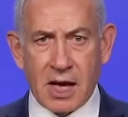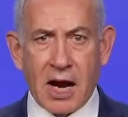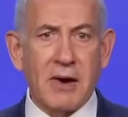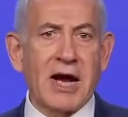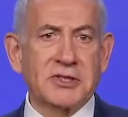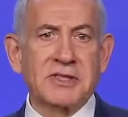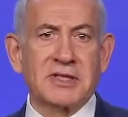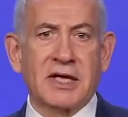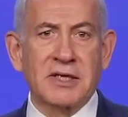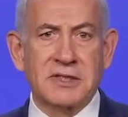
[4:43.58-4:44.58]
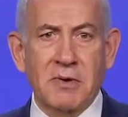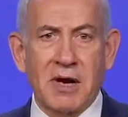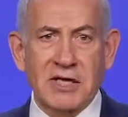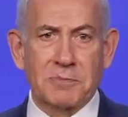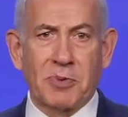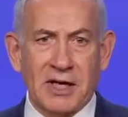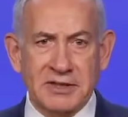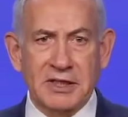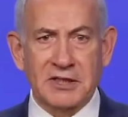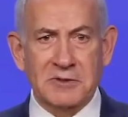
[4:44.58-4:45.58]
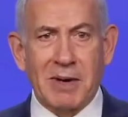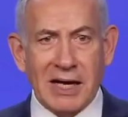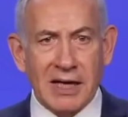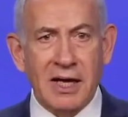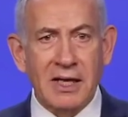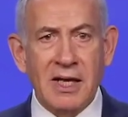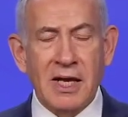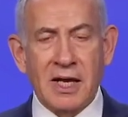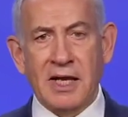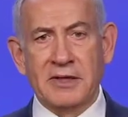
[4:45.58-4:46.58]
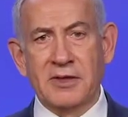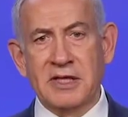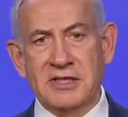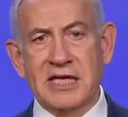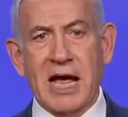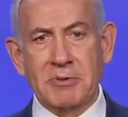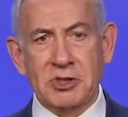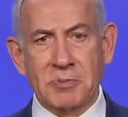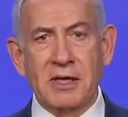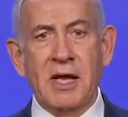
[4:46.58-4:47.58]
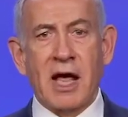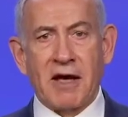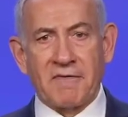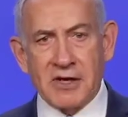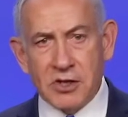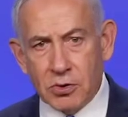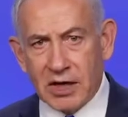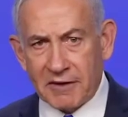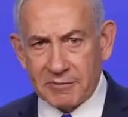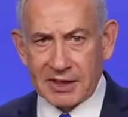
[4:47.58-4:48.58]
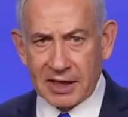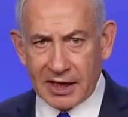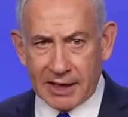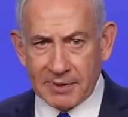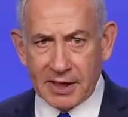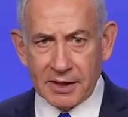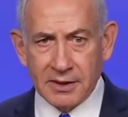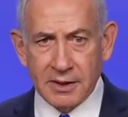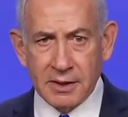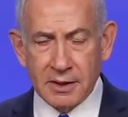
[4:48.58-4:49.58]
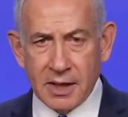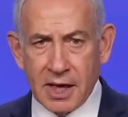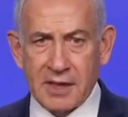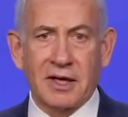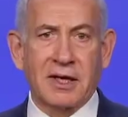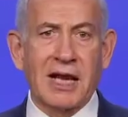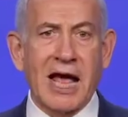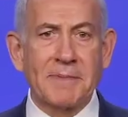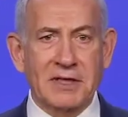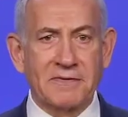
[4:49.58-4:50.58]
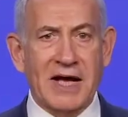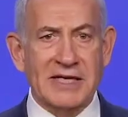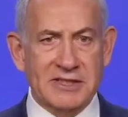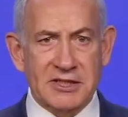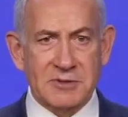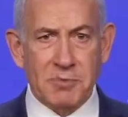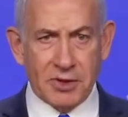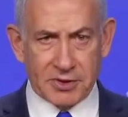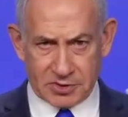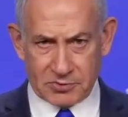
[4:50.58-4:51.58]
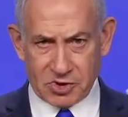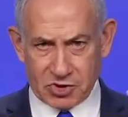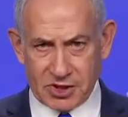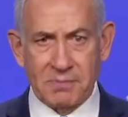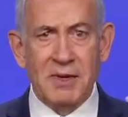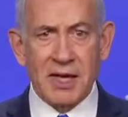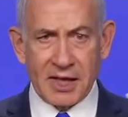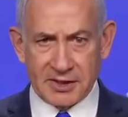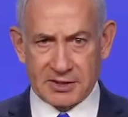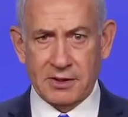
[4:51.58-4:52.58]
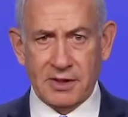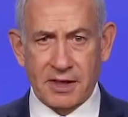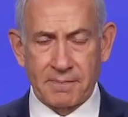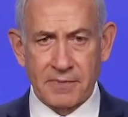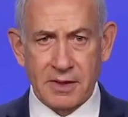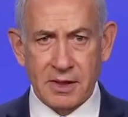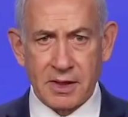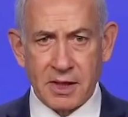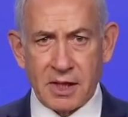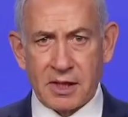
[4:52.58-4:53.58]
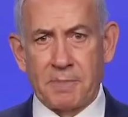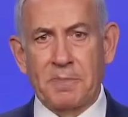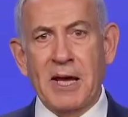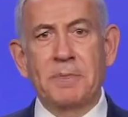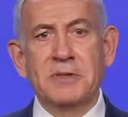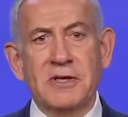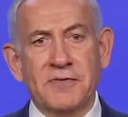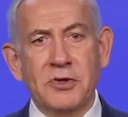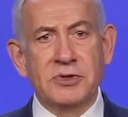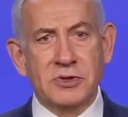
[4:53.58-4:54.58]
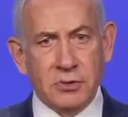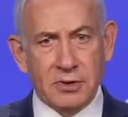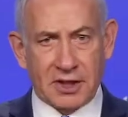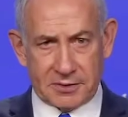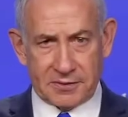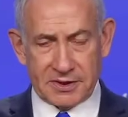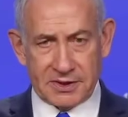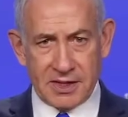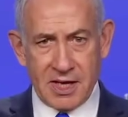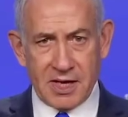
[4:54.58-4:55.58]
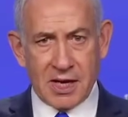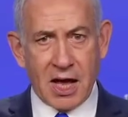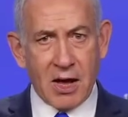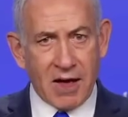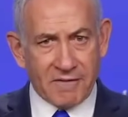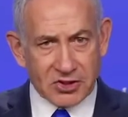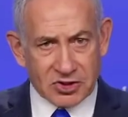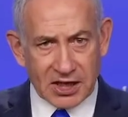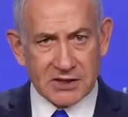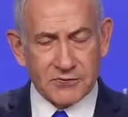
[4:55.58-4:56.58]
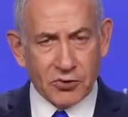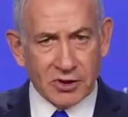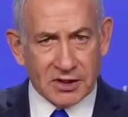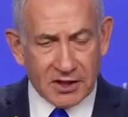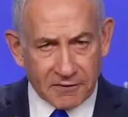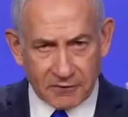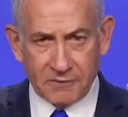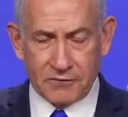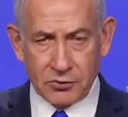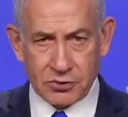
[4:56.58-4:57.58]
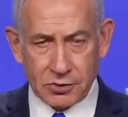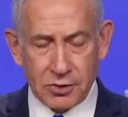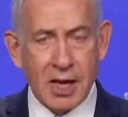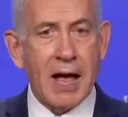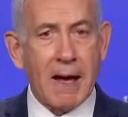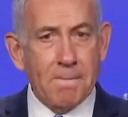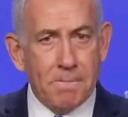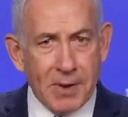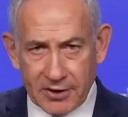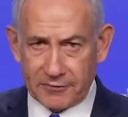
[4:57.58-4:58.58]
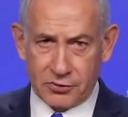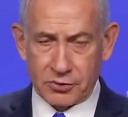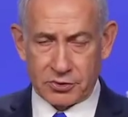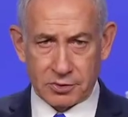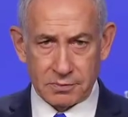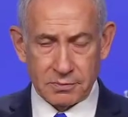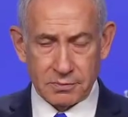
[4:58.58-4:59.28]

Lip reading: Our actions against Iran's proxy Hezbollah led to the establishment of a new government in Lebanon and the collapse of Assad's murderous regime in Syria. The peoples of those two countries now have a chance for a different future, a better future.